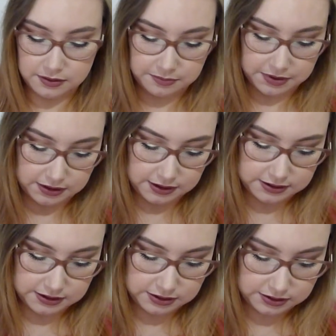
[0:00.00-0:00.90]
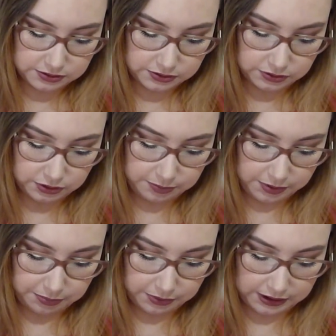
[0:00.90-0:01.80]
But this is super
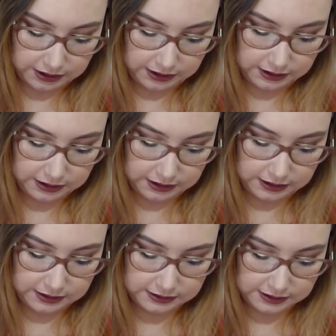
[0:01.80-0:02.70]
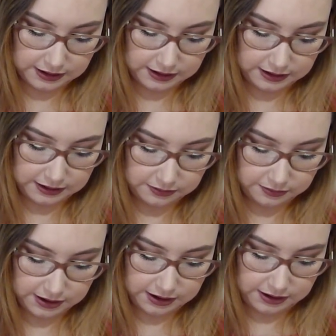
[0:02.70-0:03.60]
pretty. It is a
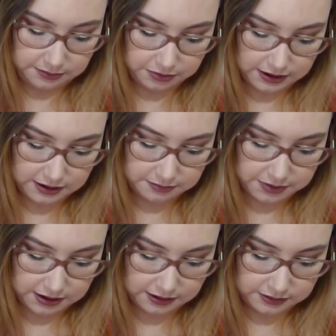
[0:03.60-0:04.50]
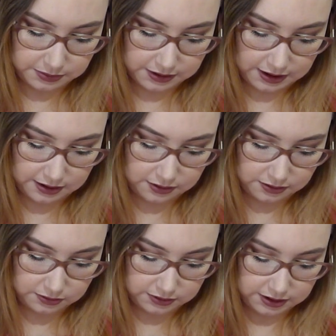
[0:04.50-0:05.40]
reddy brown base with a
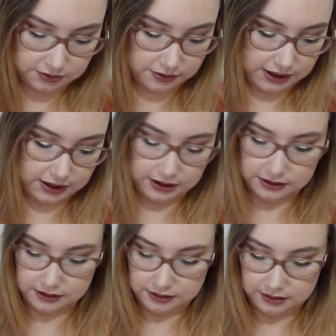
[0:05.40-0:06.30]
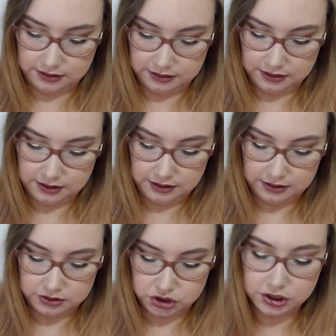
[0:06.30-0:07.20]
goldy green
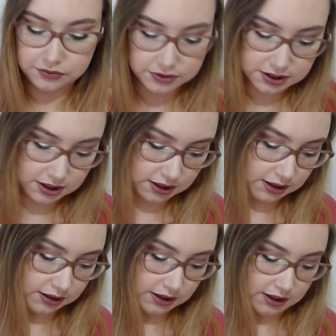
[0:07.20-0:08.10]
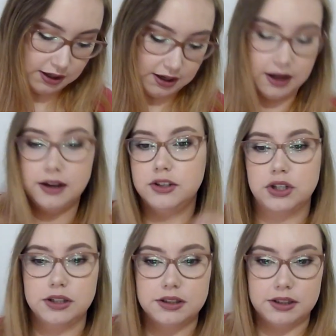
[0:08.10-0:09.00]
shift, and it
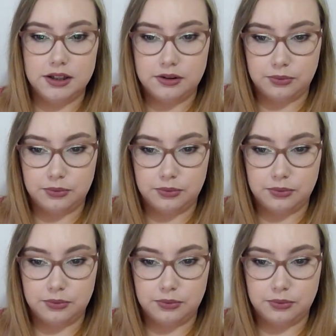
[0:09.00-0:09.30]
just is